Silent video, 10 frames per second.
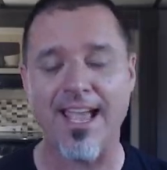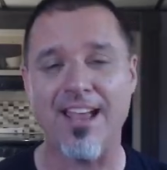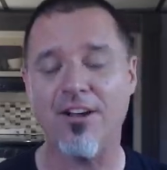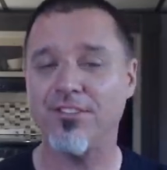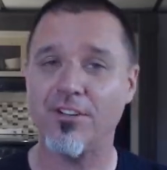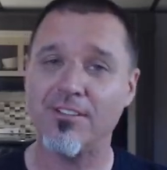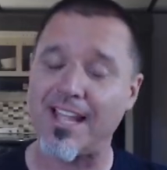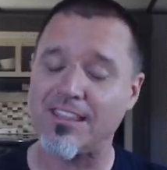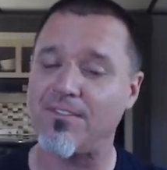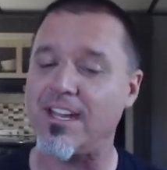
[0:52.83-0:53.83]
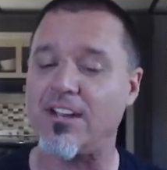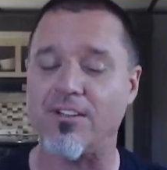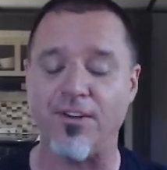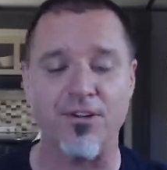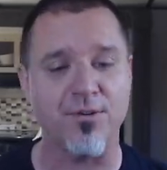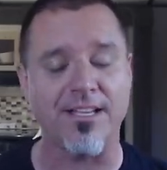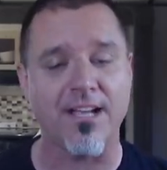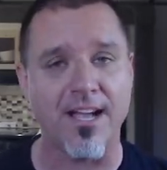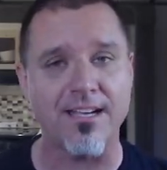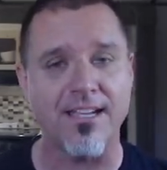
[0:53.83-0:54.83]
And also like the video if you're enjoying
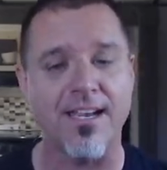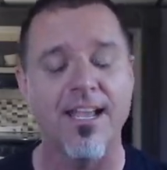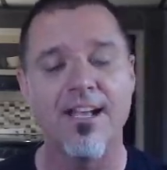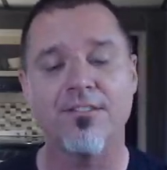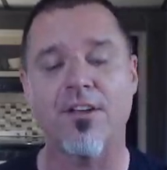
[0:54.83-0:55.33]
the content,